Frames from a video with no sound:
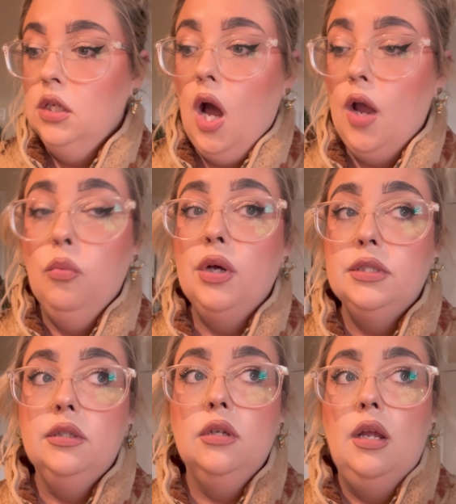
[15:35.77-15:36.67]
I
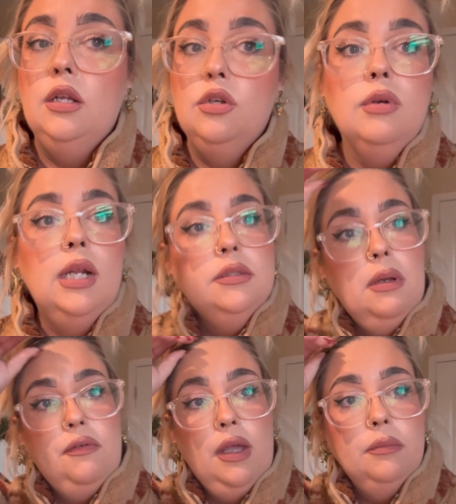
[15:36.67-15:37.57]
wasn't. And you can ask
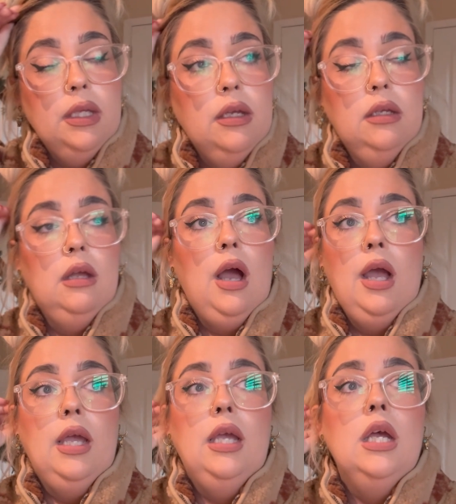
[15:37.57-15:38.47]
my family.
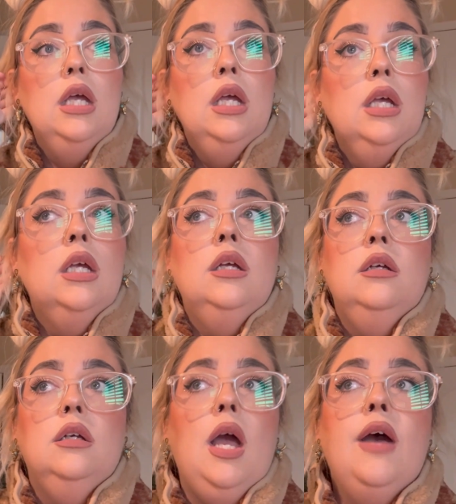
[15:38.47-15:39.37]
I
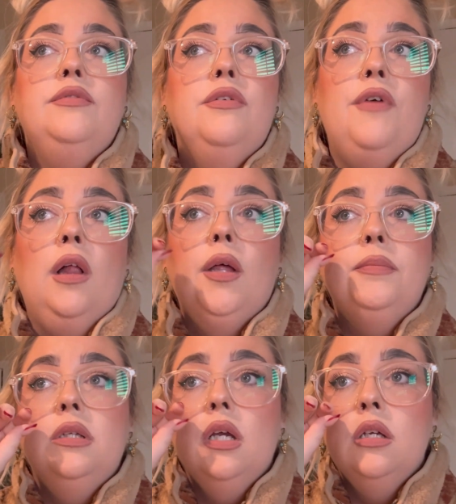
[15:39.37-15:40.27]
have
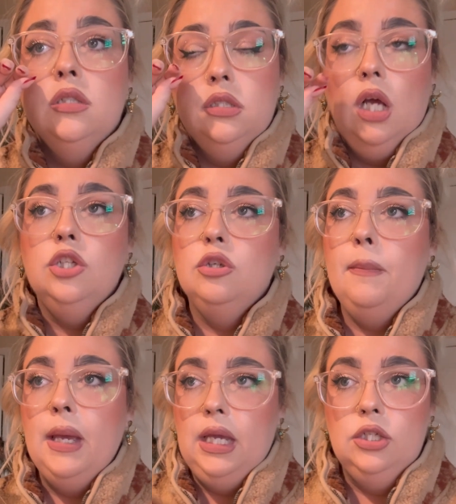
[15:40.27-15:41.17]
developed such
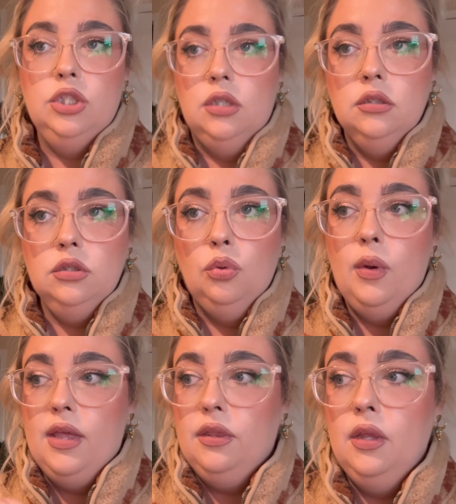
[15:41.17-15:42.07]
patience
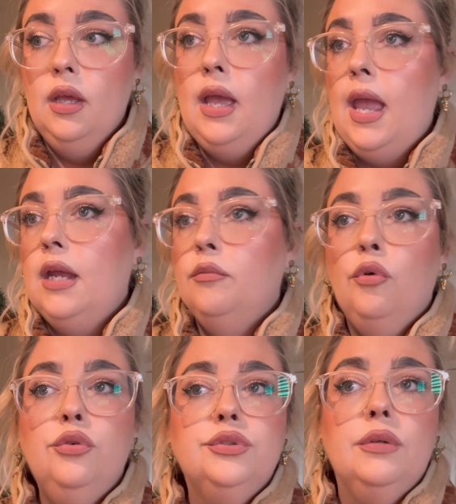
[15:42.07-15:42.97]
with
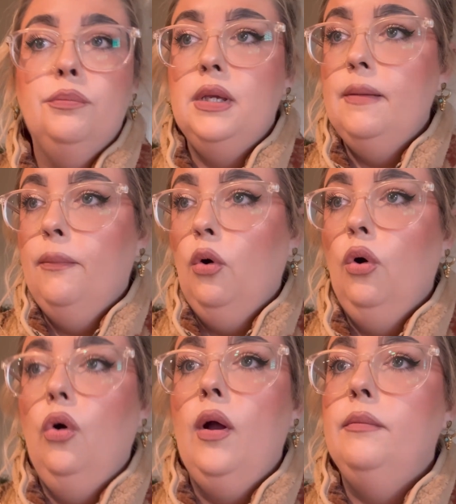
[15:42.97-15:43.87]
animals and
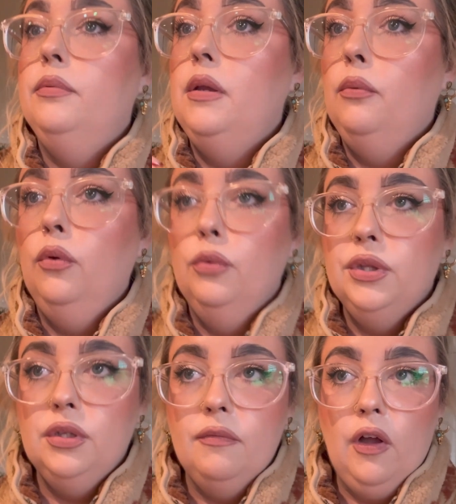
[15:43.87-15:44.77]
people
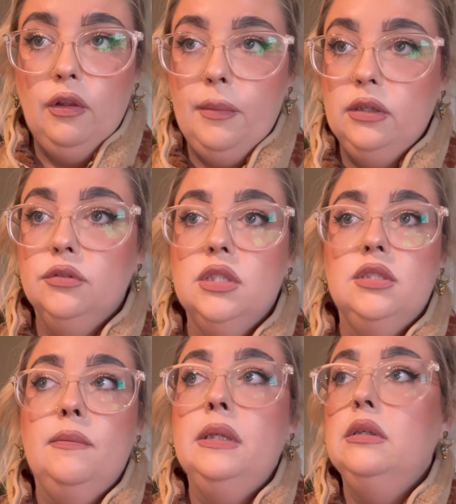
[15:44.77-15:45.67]
with developmental
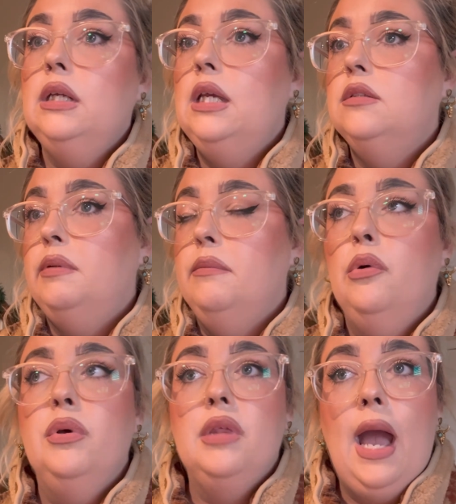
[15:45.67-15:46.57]
disabilities, people
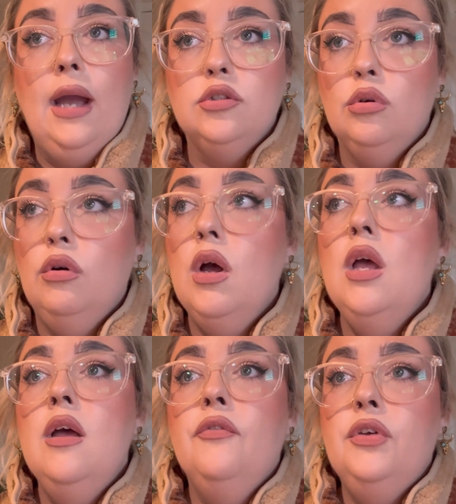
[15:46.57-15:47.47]
with actual
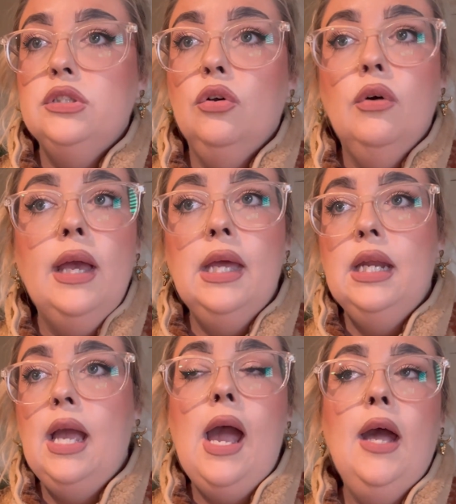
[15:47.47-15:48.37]
physical
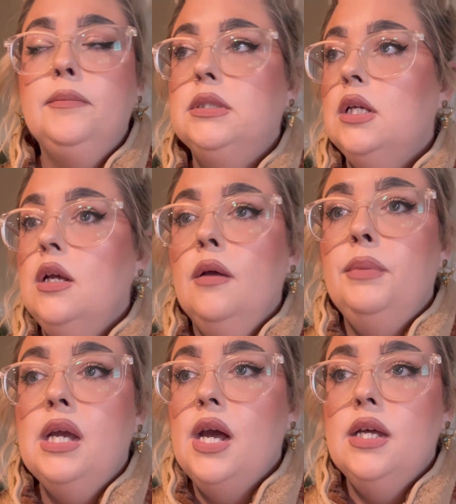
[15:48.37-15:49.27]
handicaps,
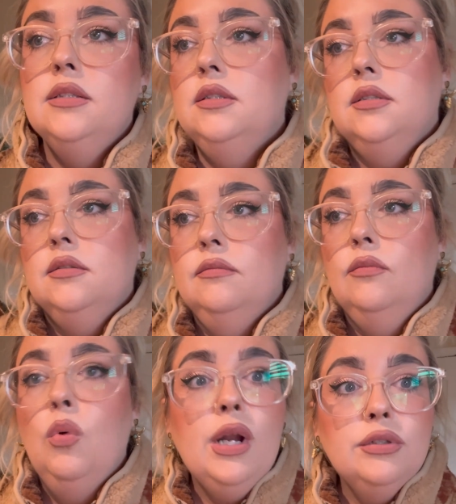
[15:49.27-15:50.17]
because
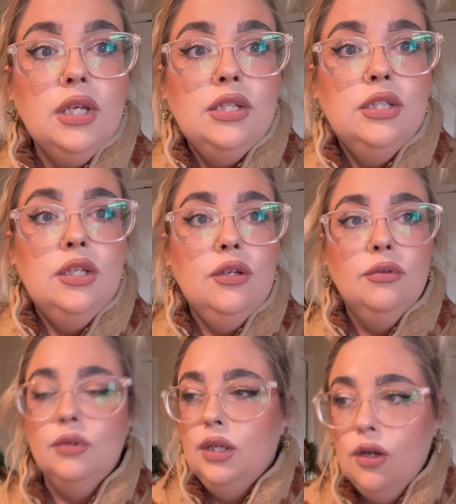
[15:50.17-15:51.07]
what else can you
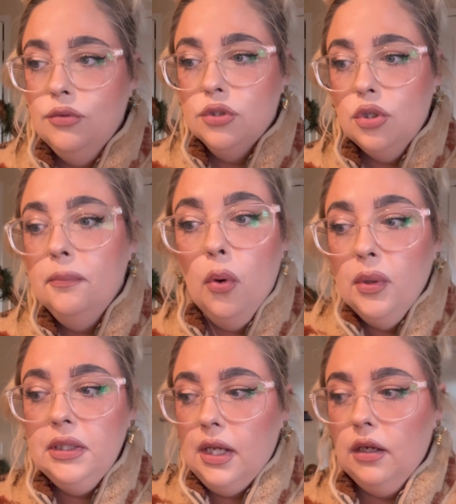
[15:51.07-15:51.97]
do? You know, there's no
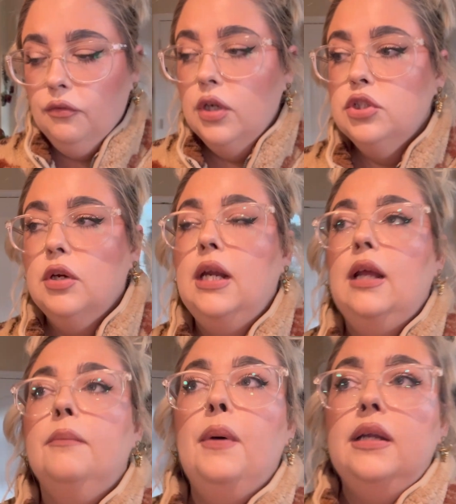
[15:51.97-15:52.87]
point in getting
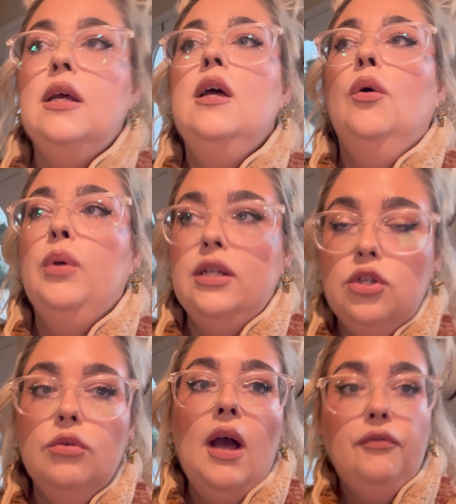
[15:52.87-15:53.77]
frustrating, but we
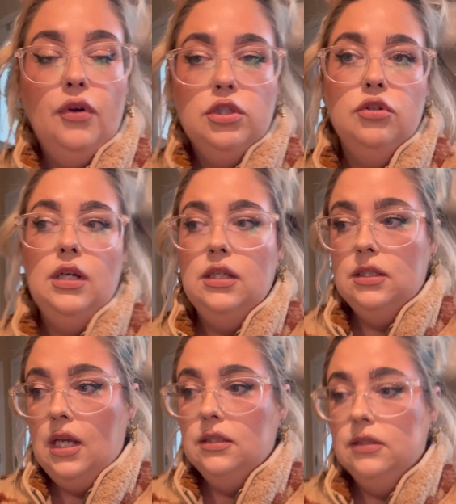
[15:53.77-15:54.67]
do have frustrating
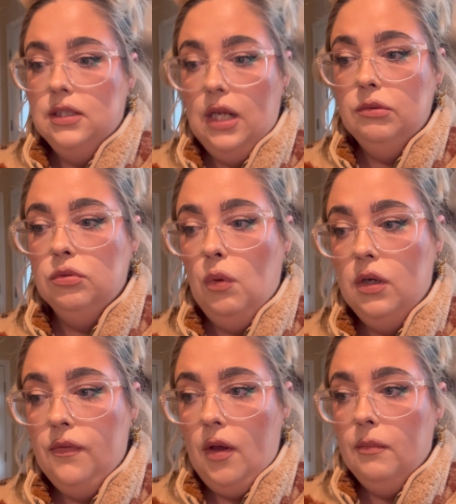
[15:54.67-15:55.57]
days, and today was one
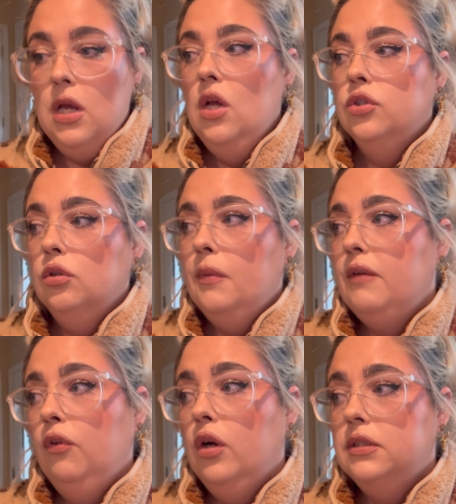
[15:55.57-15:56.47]
of them. So my
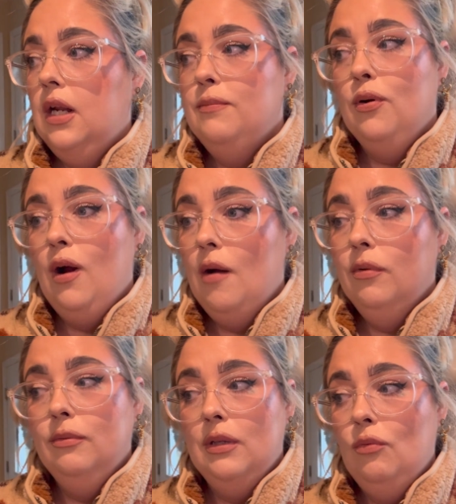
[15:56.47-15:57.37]
vlog today
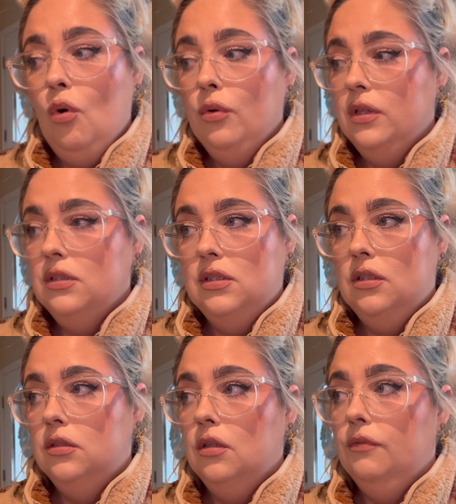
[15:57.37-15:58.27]
probably won't
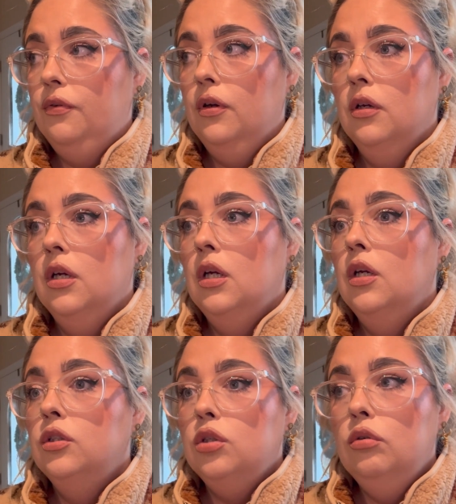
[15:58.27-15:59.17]
consist of
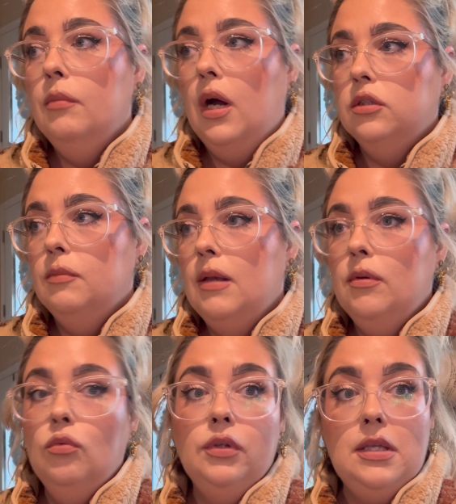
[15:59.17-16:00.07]
too much. Maybe
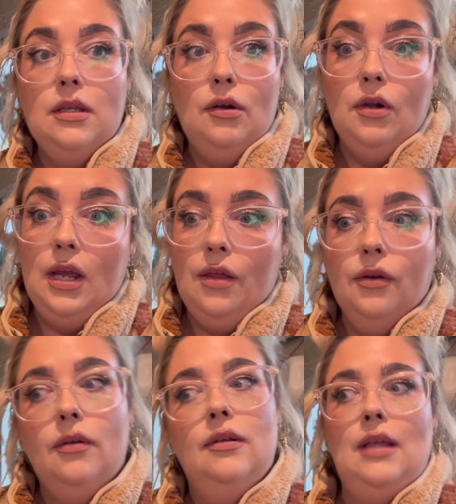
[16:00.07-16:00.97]
we'll eat dinner
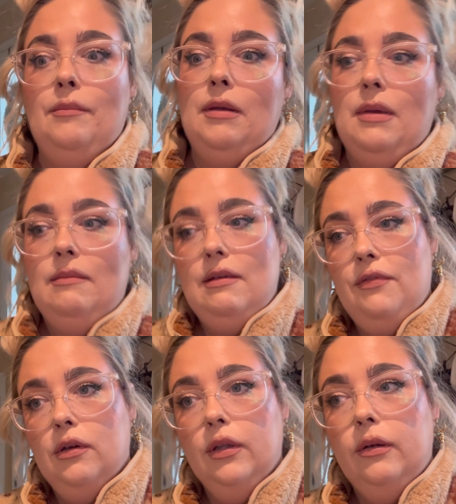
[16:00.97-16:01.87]
together. That might make me
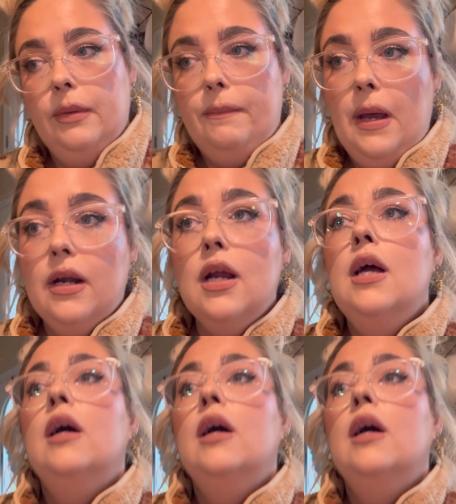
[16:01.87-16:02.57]
feel a little bit better.